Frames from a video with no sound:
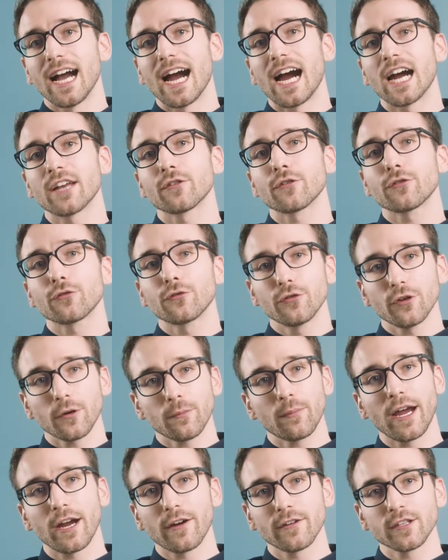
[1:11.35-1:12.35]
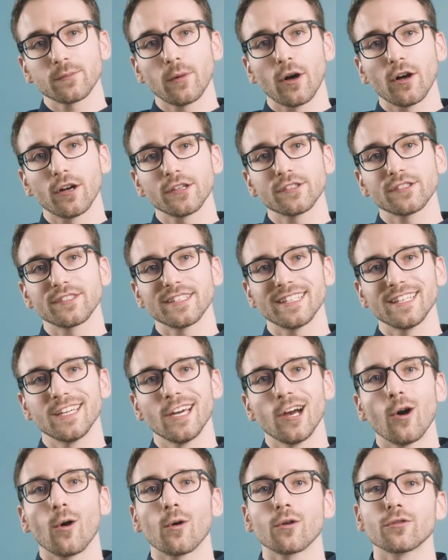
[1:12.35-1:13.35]
either through their parents' policy
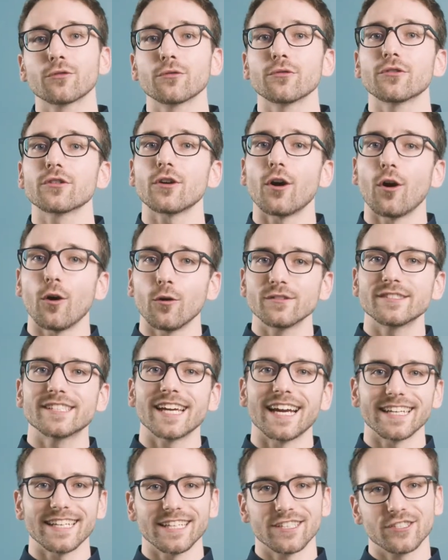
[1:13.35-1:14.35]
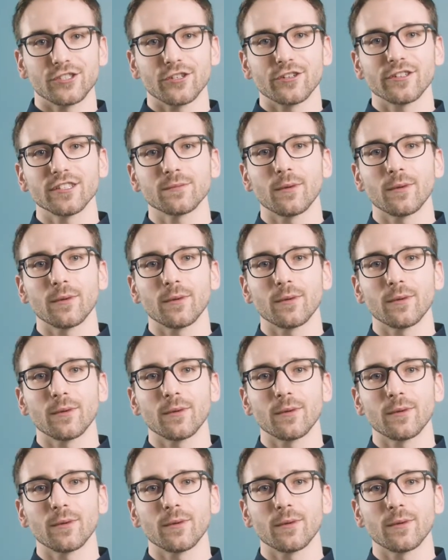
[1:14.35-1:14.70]
or through their own tenant insurance